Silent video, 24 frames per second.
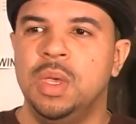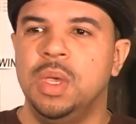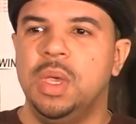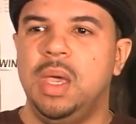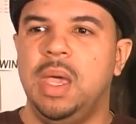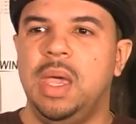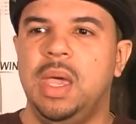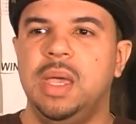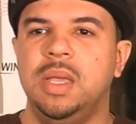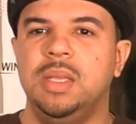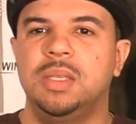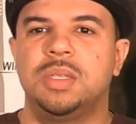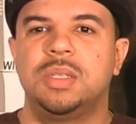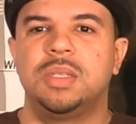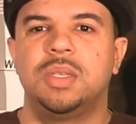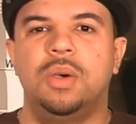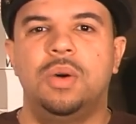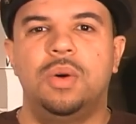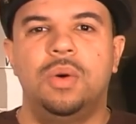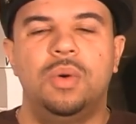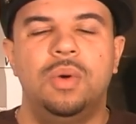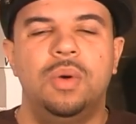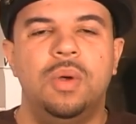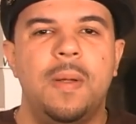And so
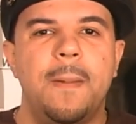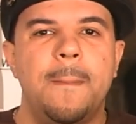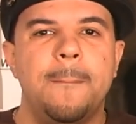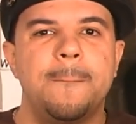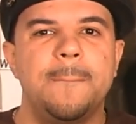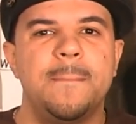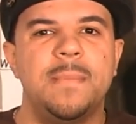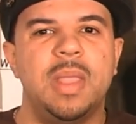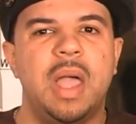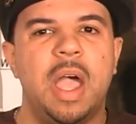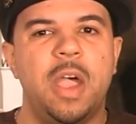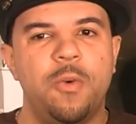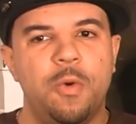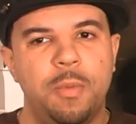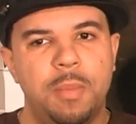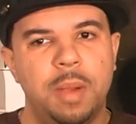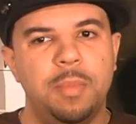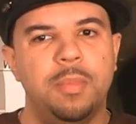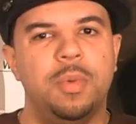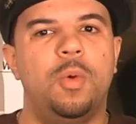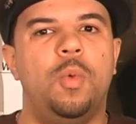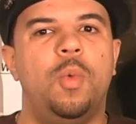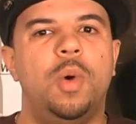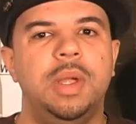I
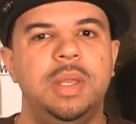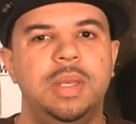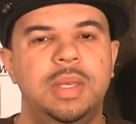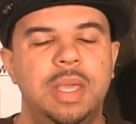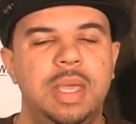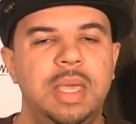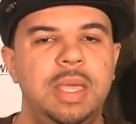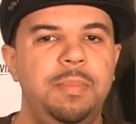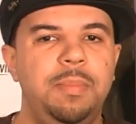remember one day